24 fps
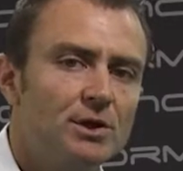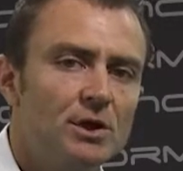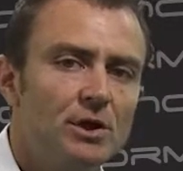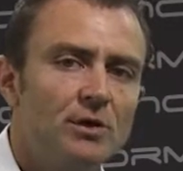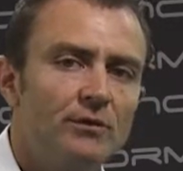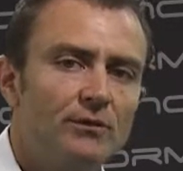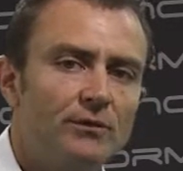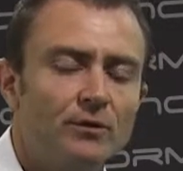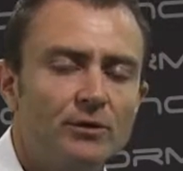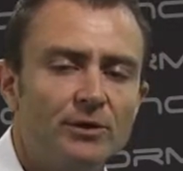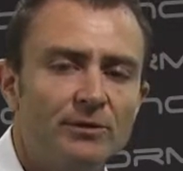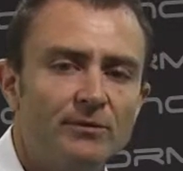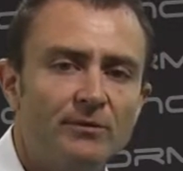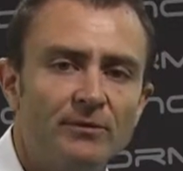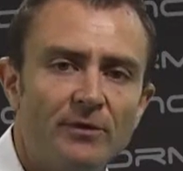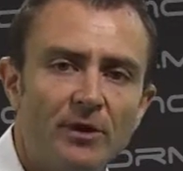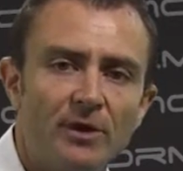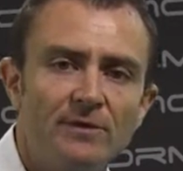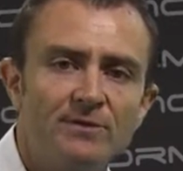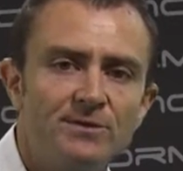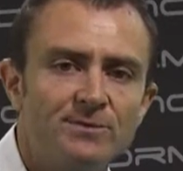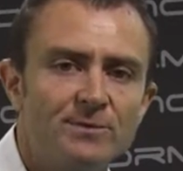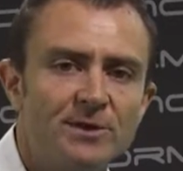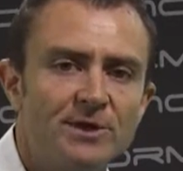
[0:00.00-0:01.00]
for the
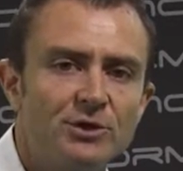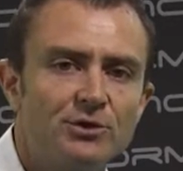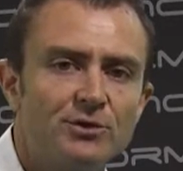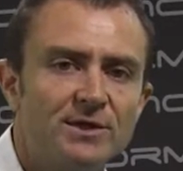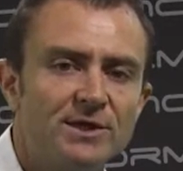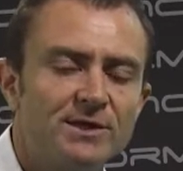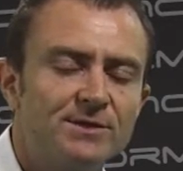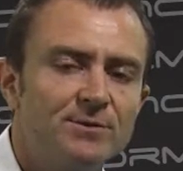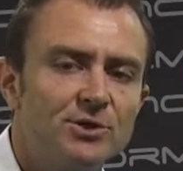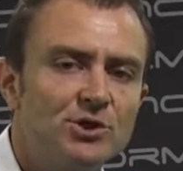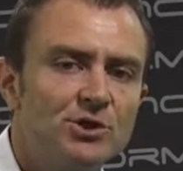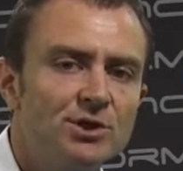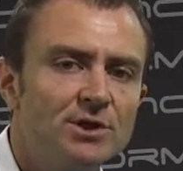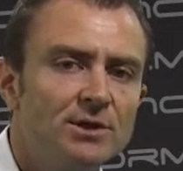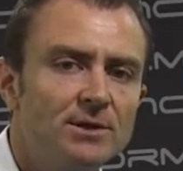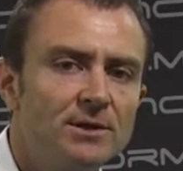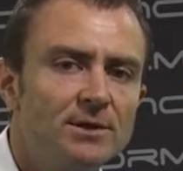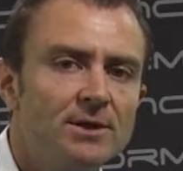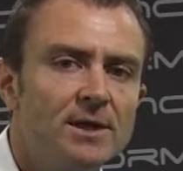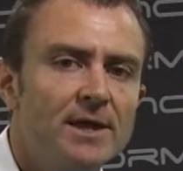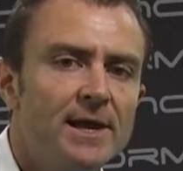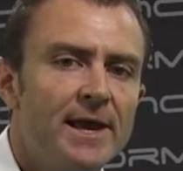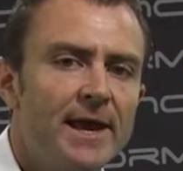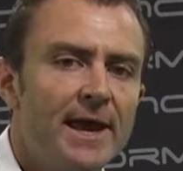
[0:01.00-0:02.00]
5-speed transmission
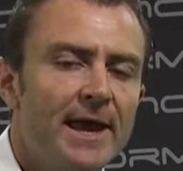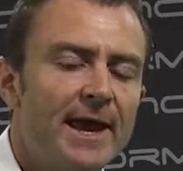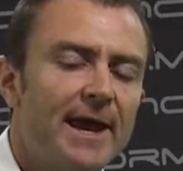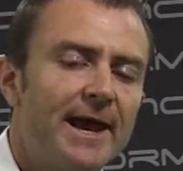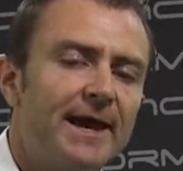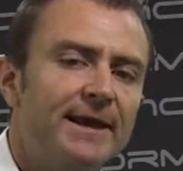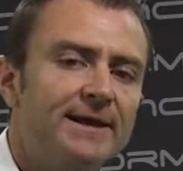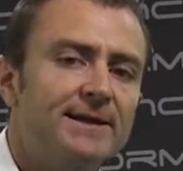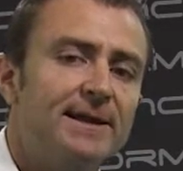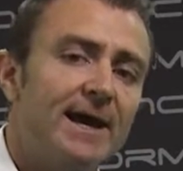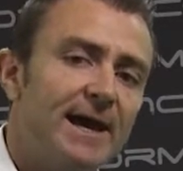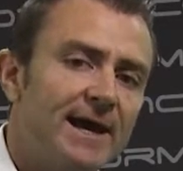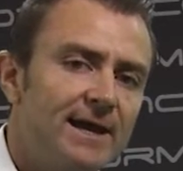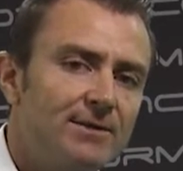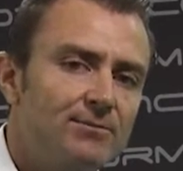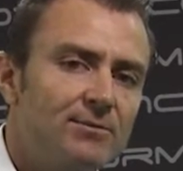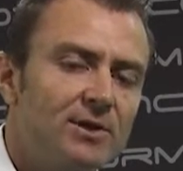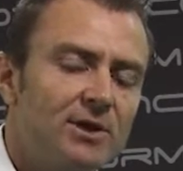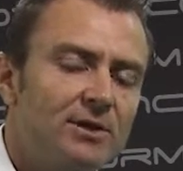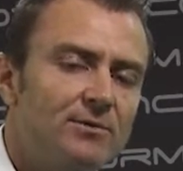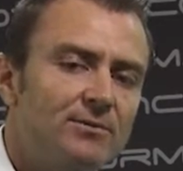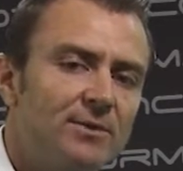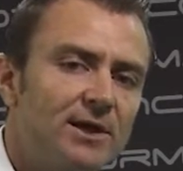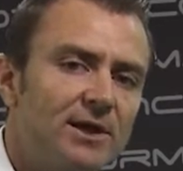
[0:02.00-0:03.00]
and an
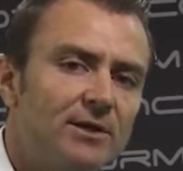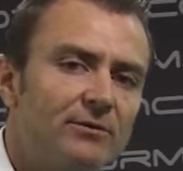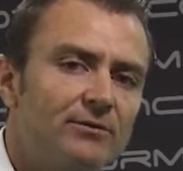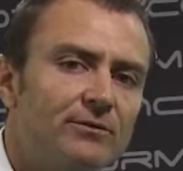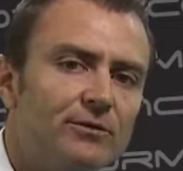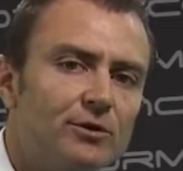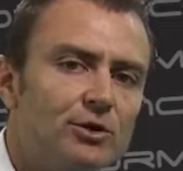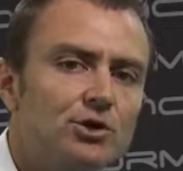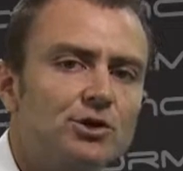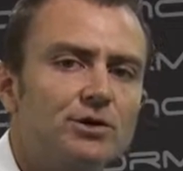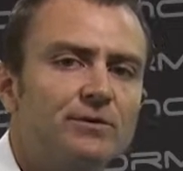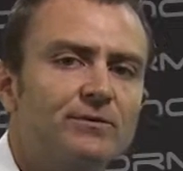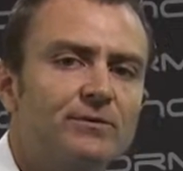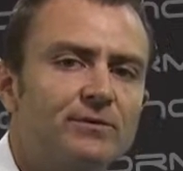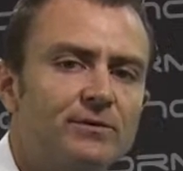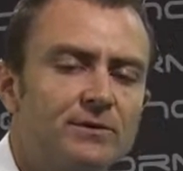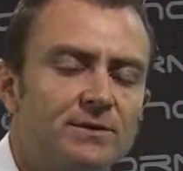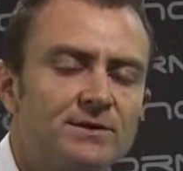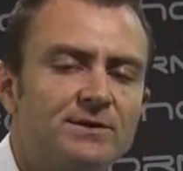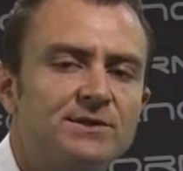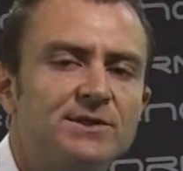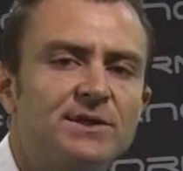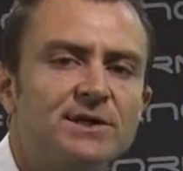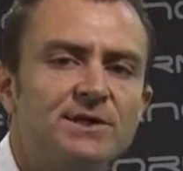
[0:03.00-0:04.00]
8mm version for
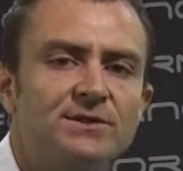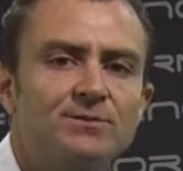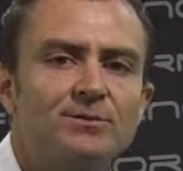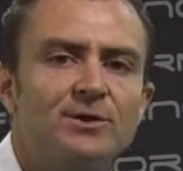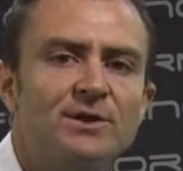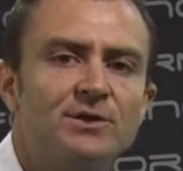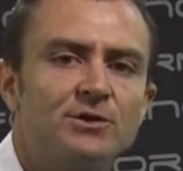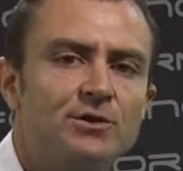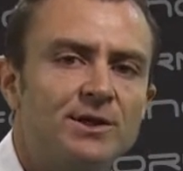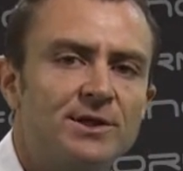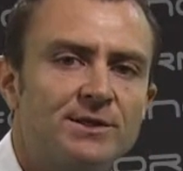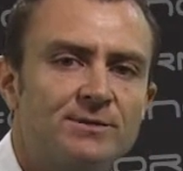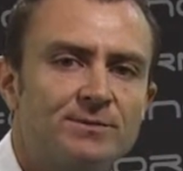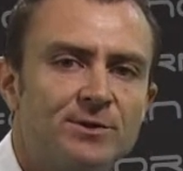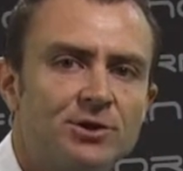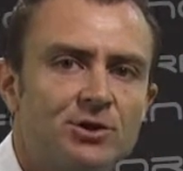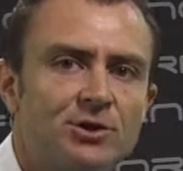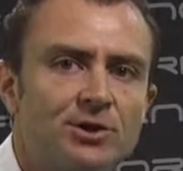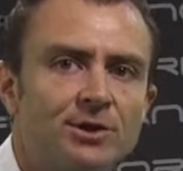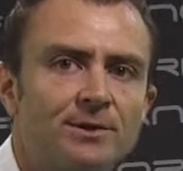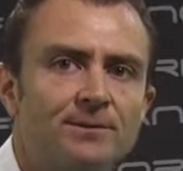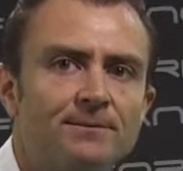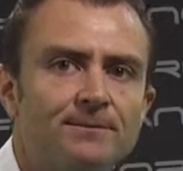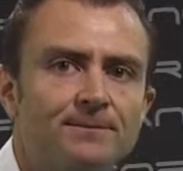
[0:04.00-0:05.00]
the 6-speed
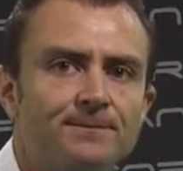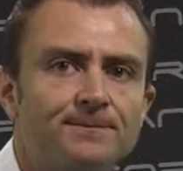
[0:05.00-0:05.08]
transmission.